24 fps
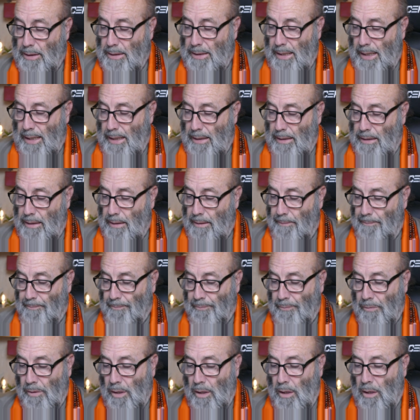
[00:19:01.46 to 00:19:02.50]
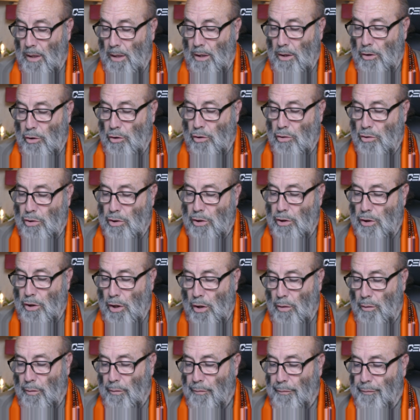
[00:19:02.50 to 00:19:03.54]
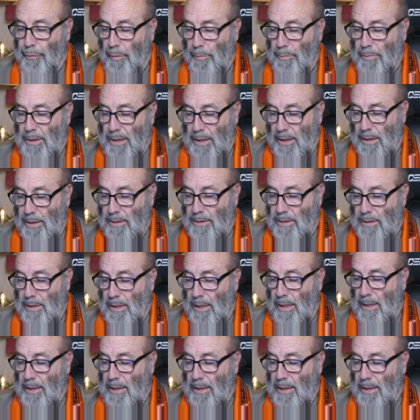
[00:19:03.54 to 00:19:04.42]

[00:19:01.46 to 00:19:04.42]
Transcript: death. You should know from this